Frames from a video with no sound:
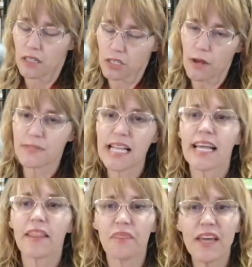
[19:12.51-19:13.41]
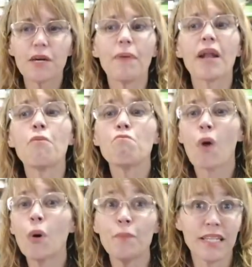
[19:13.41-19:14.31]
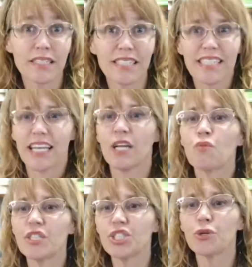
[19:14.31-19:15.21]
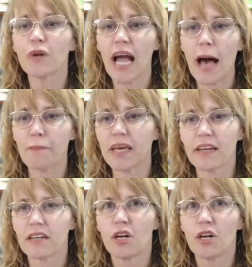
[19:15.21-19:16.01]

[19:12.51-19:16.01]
So I'm saying, think about a moment in which you were happy.